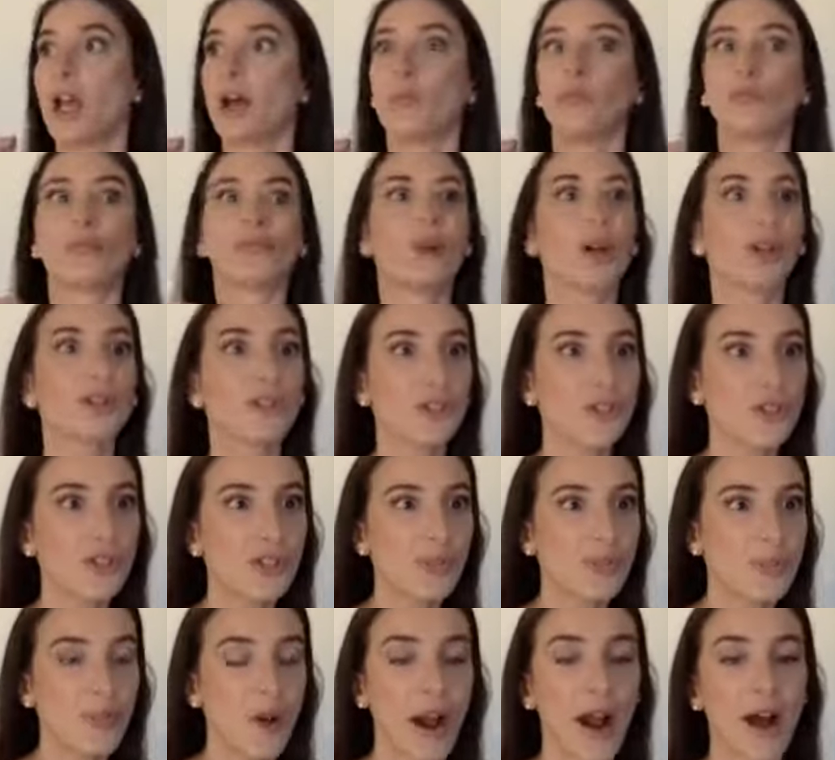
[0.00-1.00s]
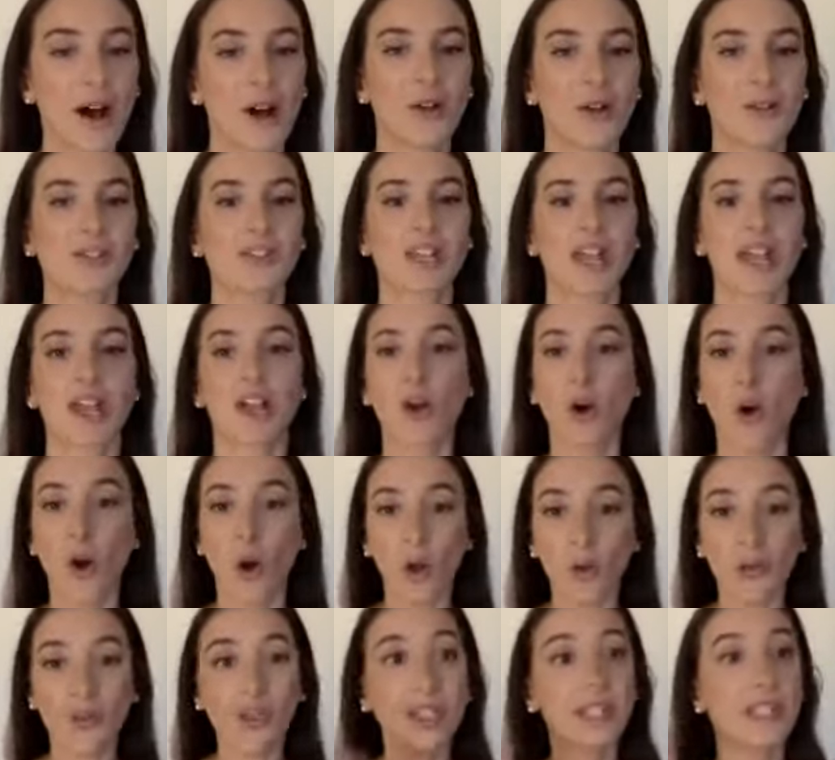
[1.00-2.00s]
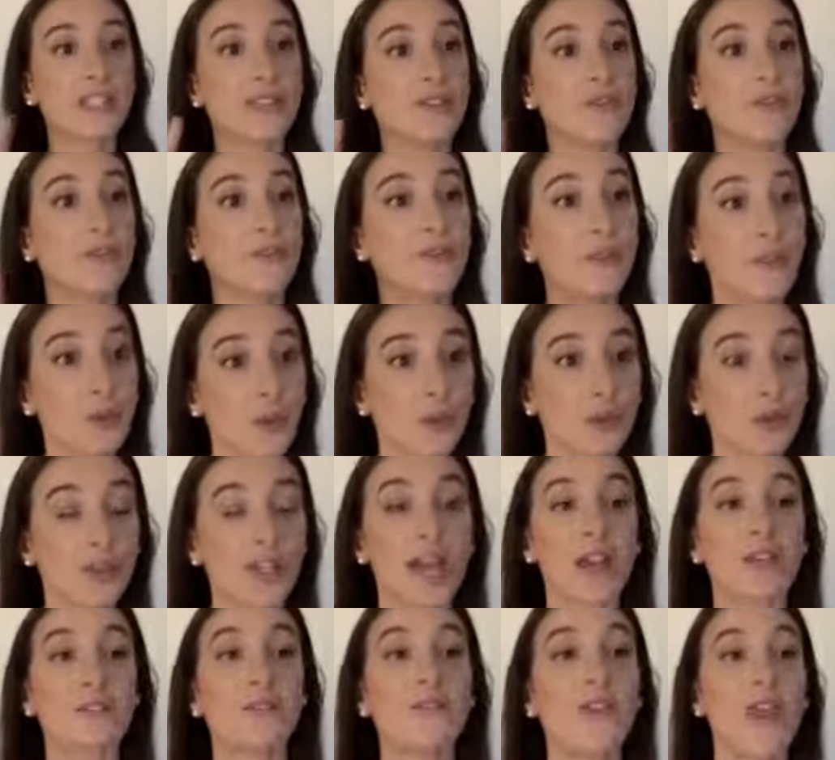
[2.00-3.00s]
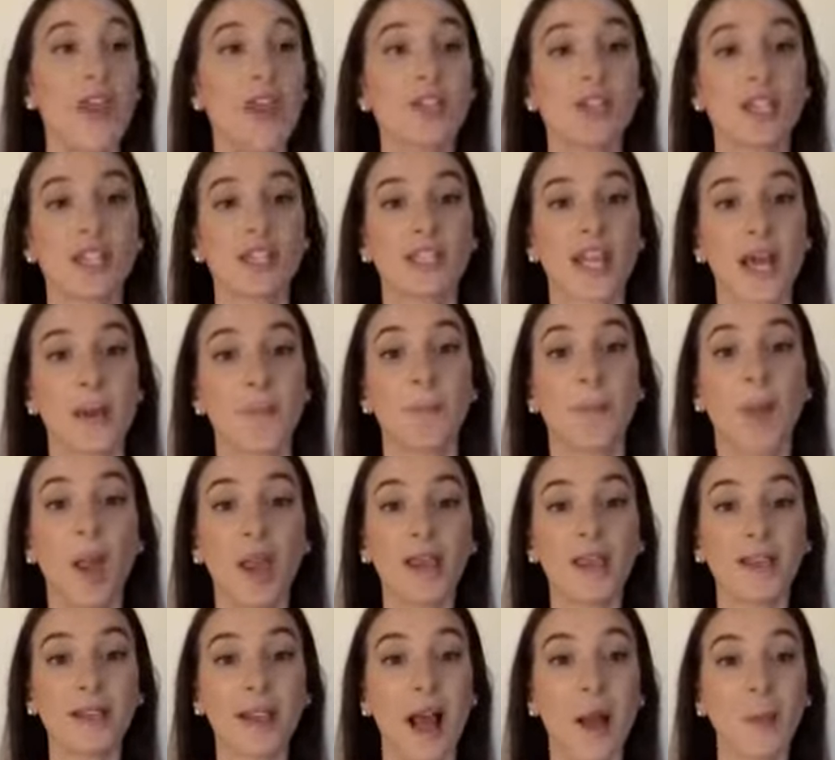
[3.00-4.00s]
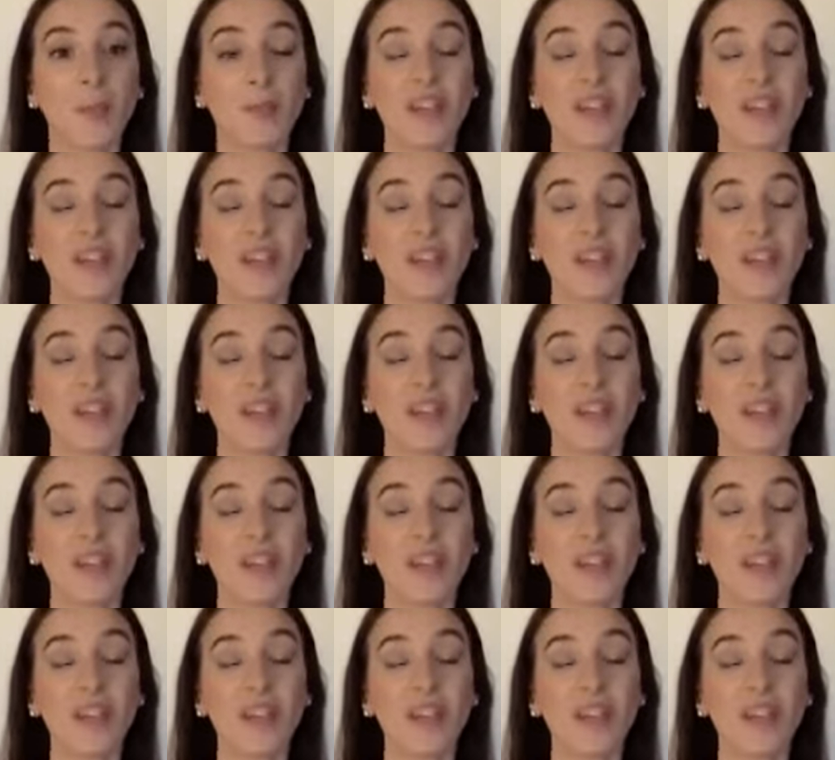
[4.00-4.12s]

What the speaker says: Brussels sprouts, like all these fruits and veggies that might not